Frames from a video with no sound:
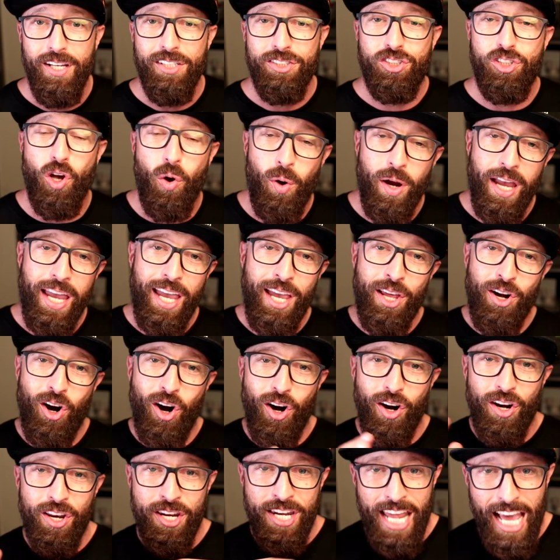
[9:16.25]
So in
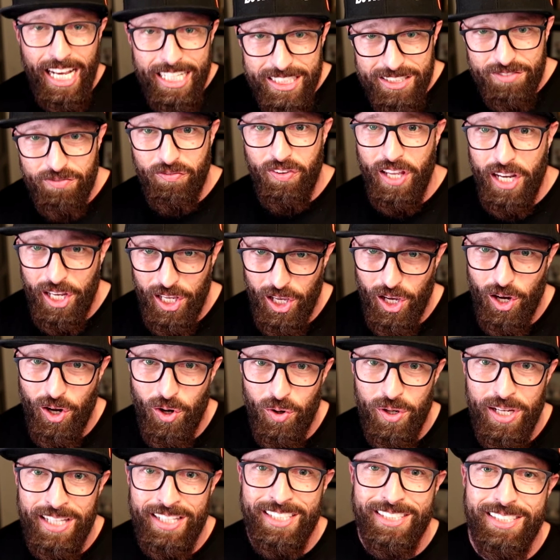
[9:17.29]
our next
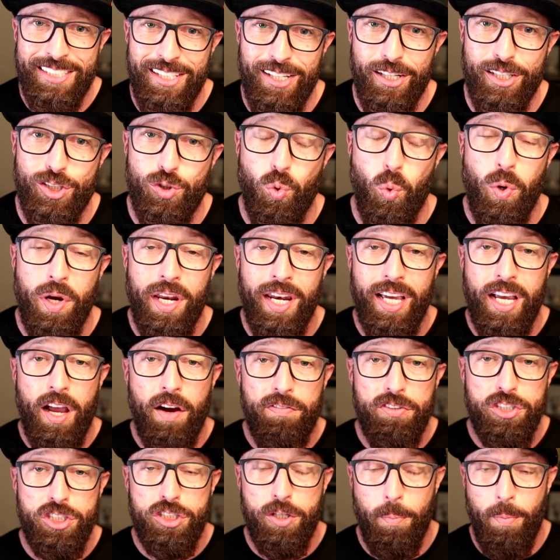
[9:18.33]
video in the series, we're going to
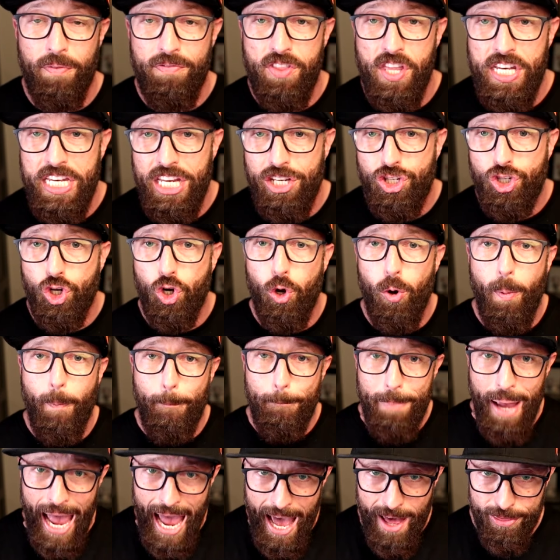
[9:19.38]
cover some of the
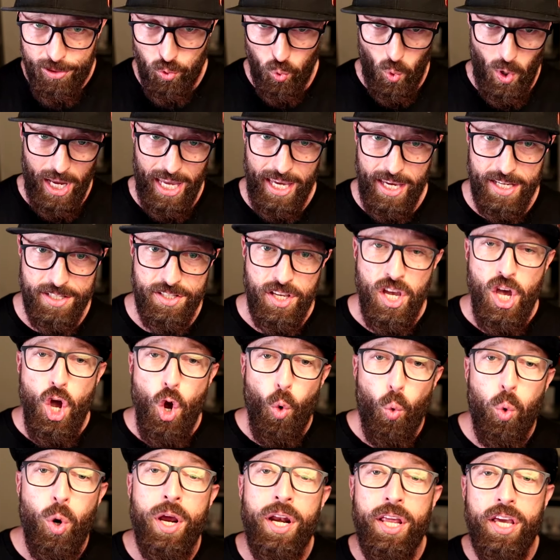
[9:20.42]
digital pathways.
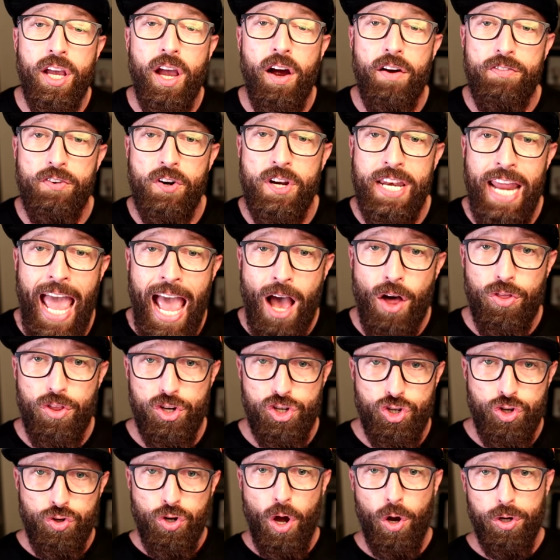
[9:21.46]
We're going to cover, now
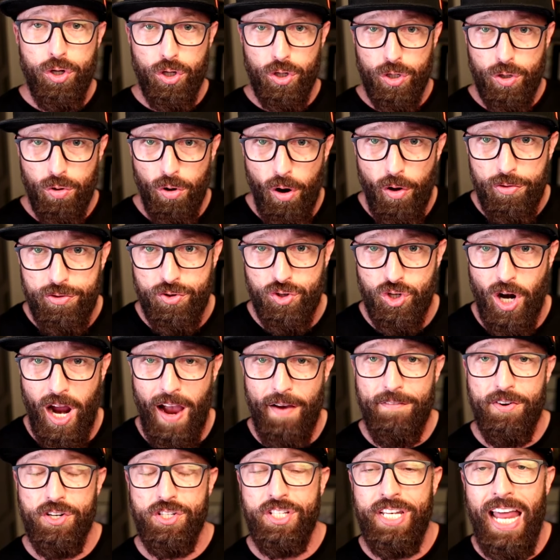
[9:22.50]
that you know your growth
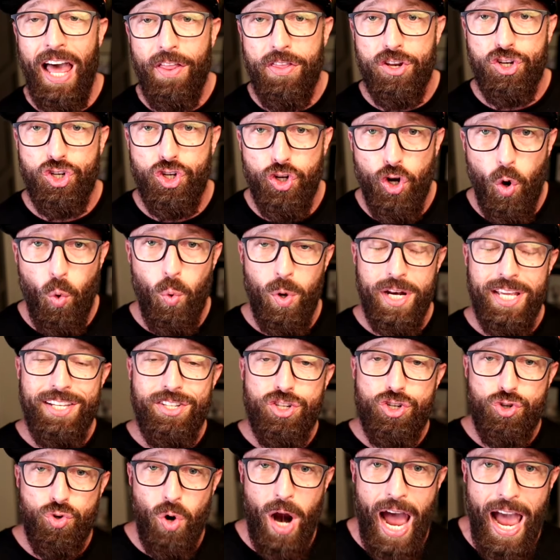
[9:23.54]
drivers, now that you know what
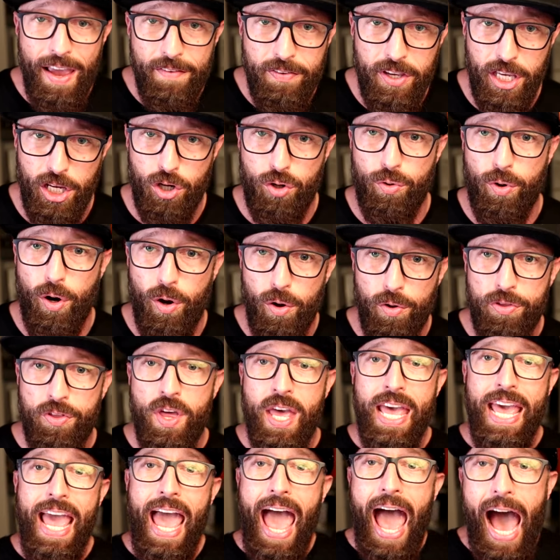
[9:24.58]
is driving
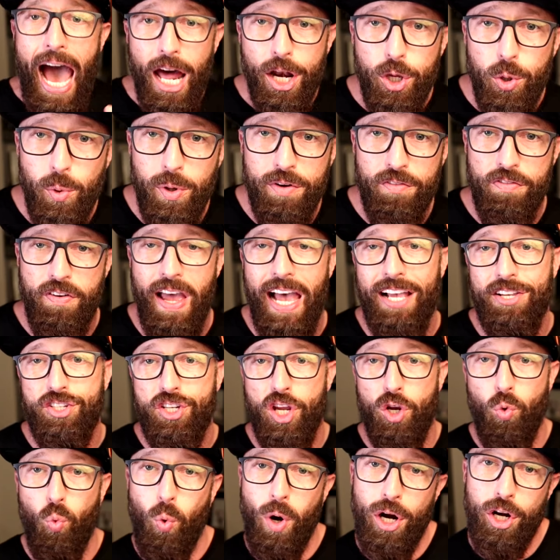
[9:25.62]
growth, how do you
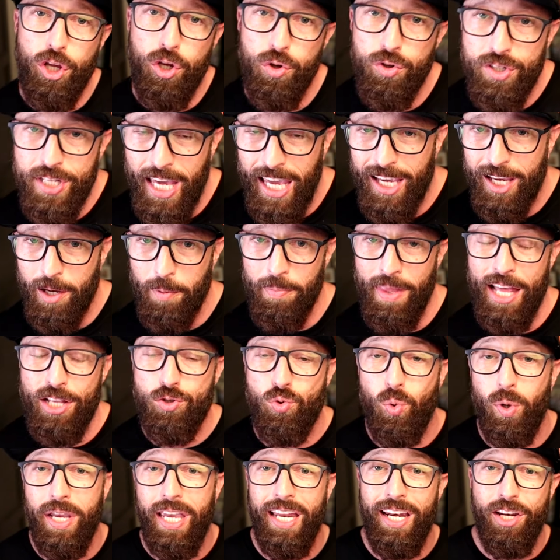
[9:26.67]
invest and where do you take them?
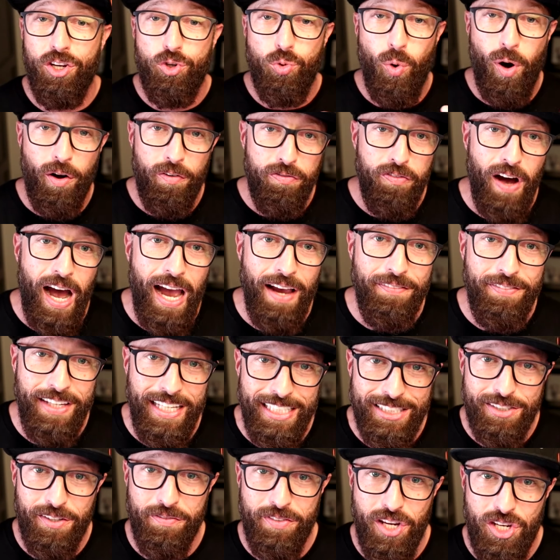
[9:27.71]
That's where we get into our 5
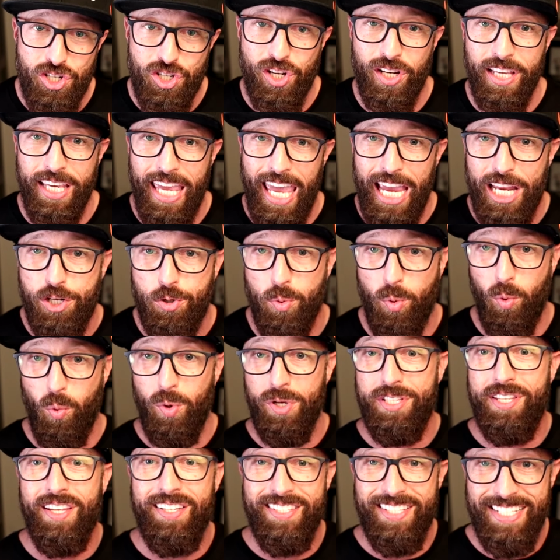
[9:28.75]
Ds of digital engagement,
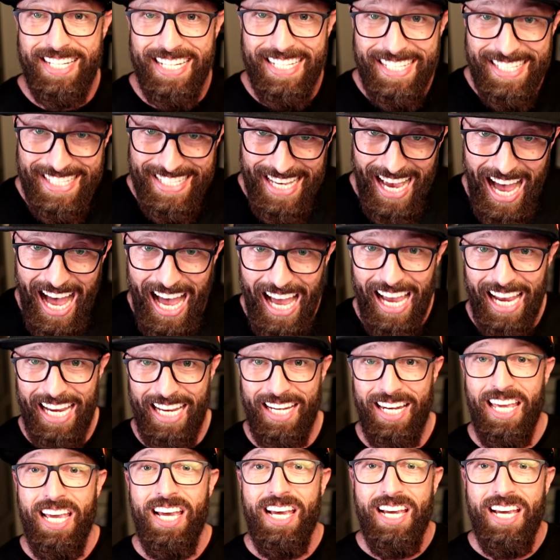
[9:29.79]
which is design.